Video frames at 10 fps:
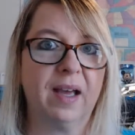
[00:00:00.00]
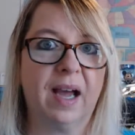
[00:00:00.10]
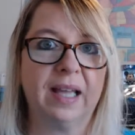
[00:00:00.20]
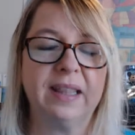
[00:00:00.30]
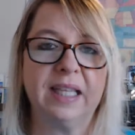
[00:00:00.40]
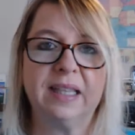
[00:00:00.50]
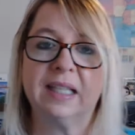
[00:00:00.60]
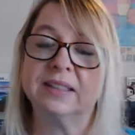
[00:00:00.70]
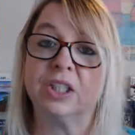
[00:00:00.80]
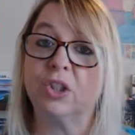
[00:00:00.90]
I think
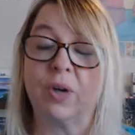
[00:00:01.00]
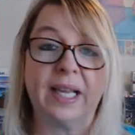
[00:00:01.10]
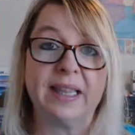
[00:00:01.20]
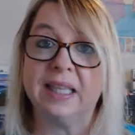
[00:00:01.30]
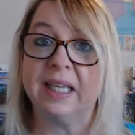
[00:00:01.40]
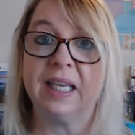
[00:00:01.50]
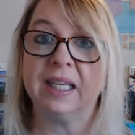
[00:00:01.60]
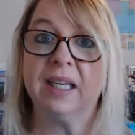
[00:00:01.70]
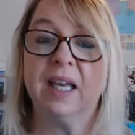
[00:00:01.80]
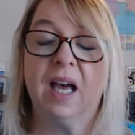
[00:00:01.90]
that's a great thing.